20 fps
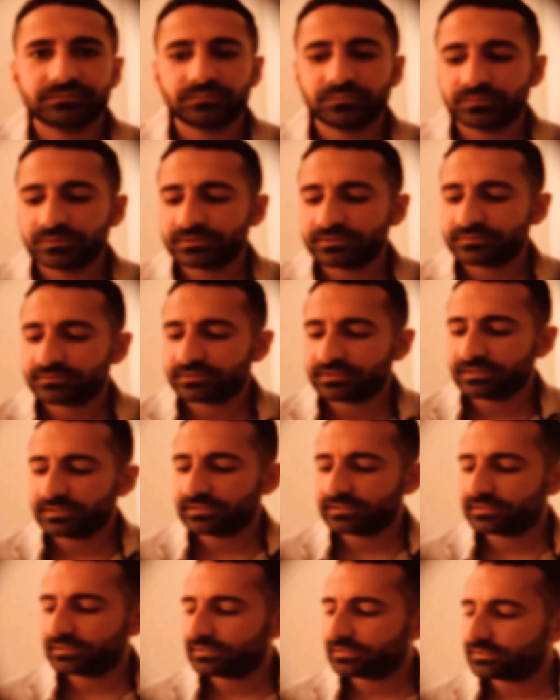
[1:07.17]
with
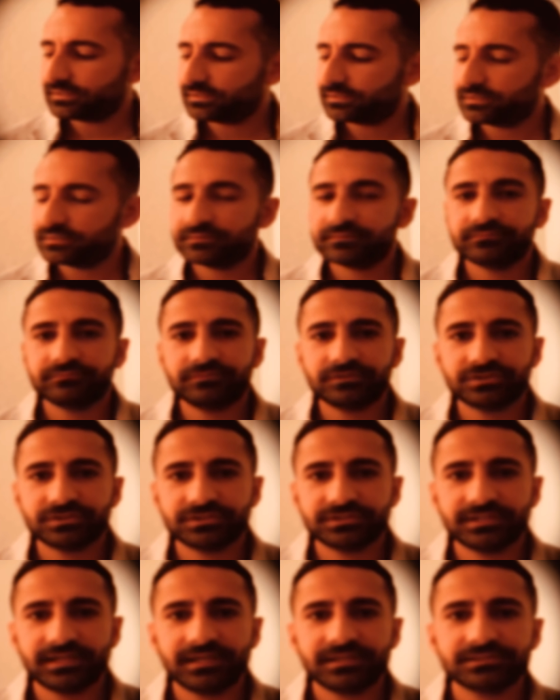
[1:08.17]
a vision
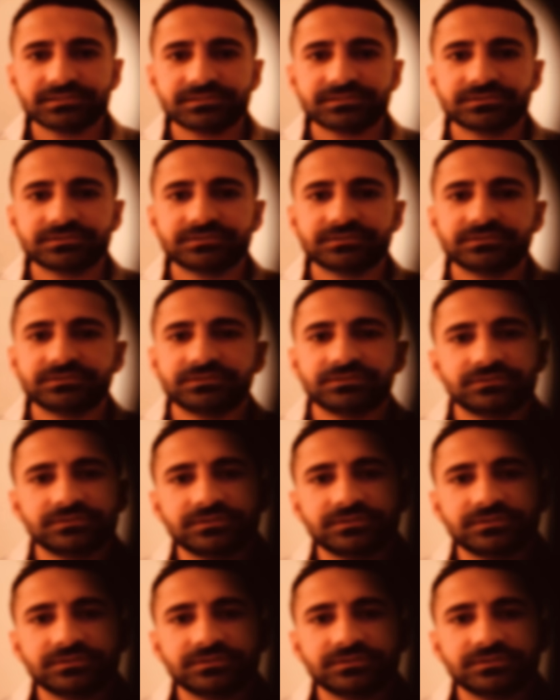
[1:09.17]
test.